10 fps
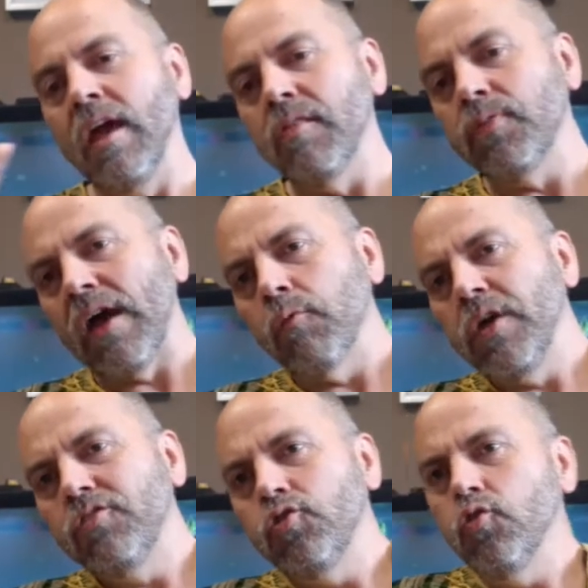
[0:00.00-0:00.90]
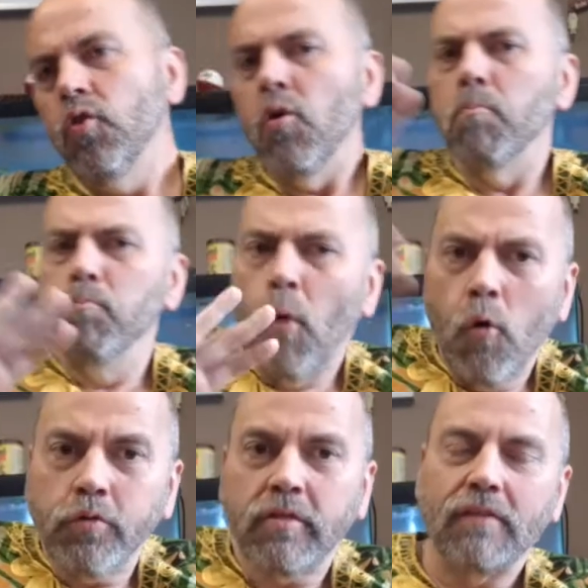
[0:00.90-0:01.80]
that we do
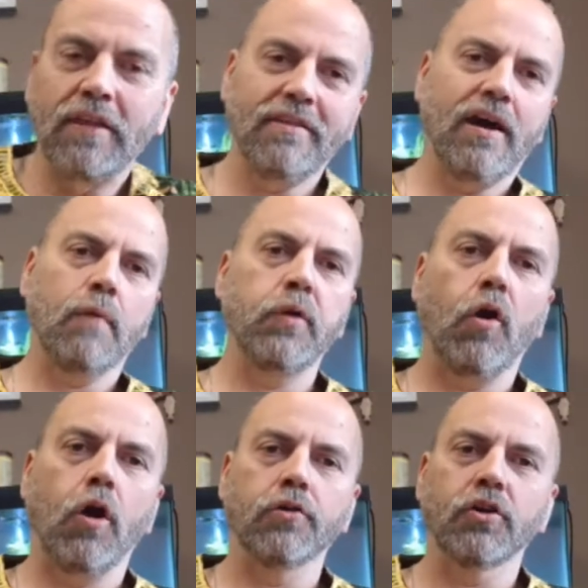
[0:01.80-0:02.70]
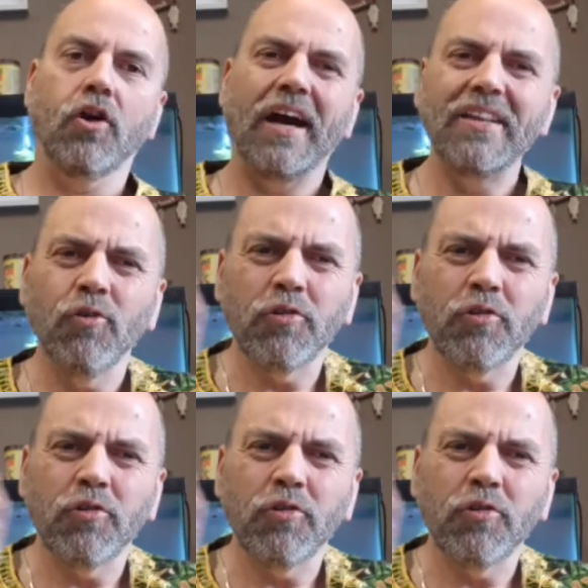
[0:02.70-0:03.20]
most of the time we honor God. And those